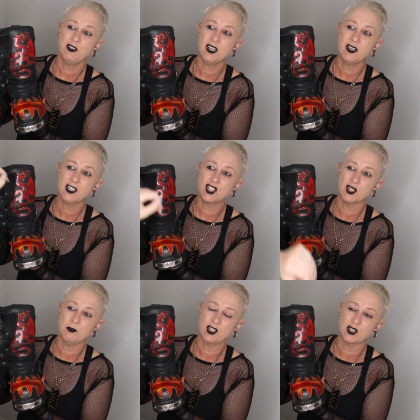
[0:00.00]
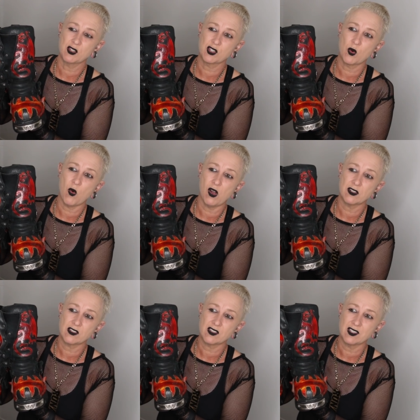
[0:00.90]
if yeah. you go to the gym and do
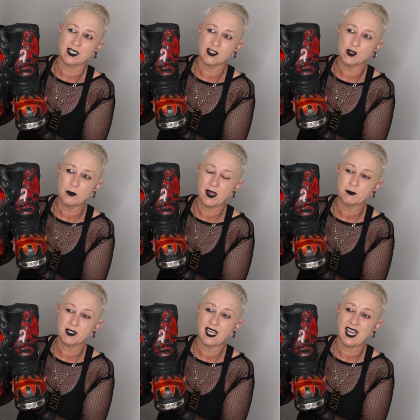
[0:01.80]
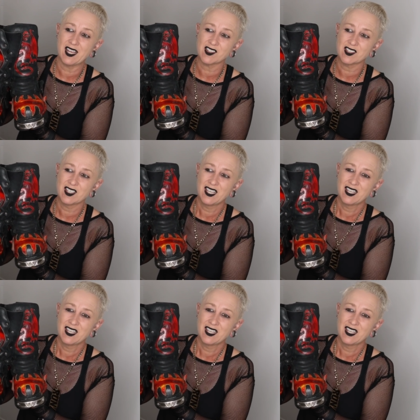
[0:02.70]
squats and do pump class,